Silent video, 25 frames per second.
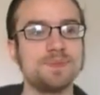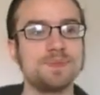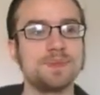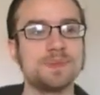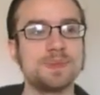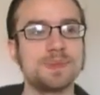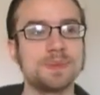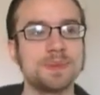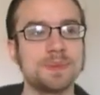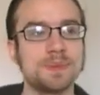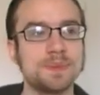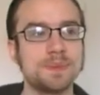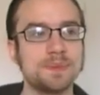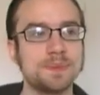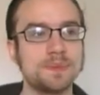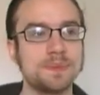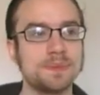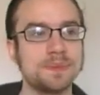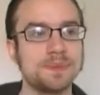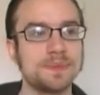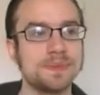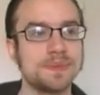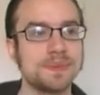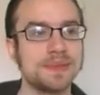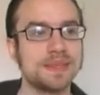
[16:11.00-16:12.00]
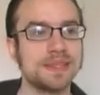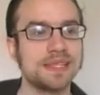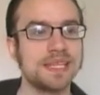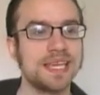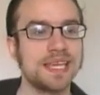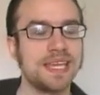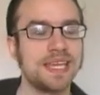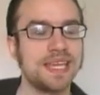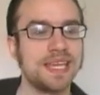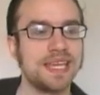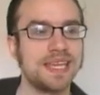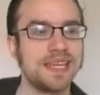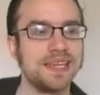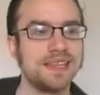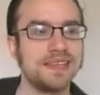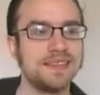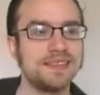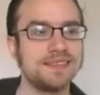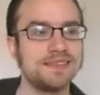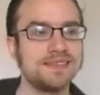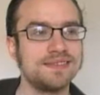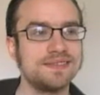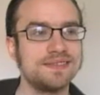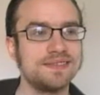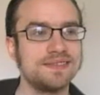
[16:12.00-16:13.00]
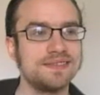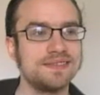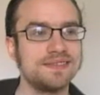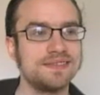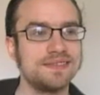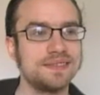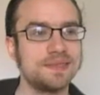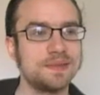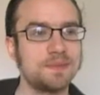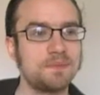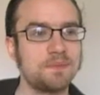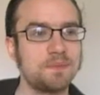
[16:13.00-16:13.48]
Nobody speaks.